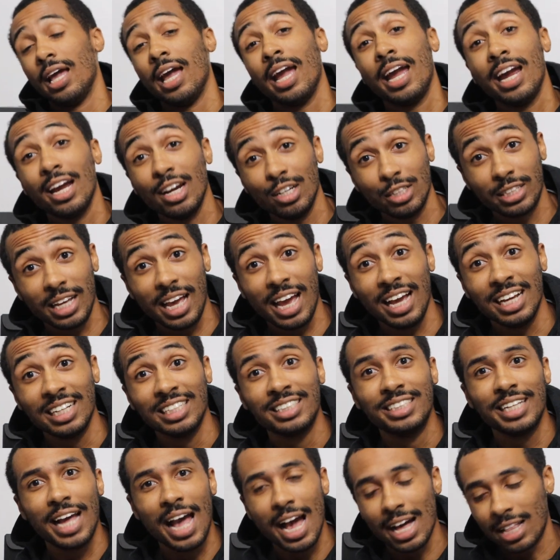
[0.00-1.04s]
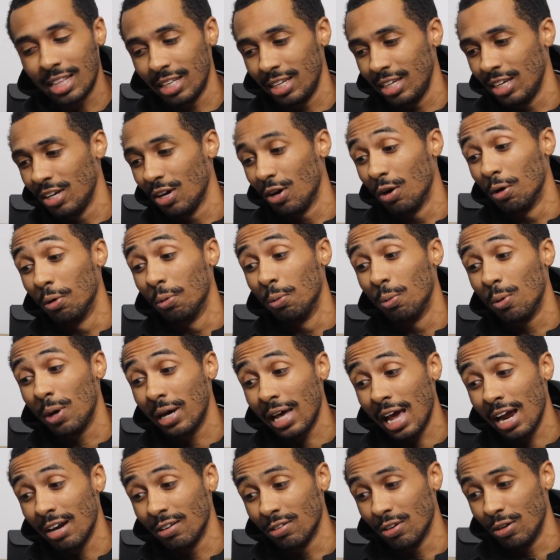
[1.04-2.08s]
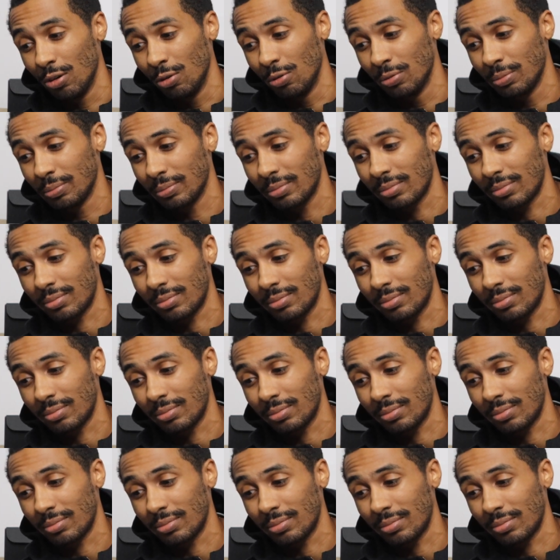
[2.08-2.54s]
Here's exactly what I wrote.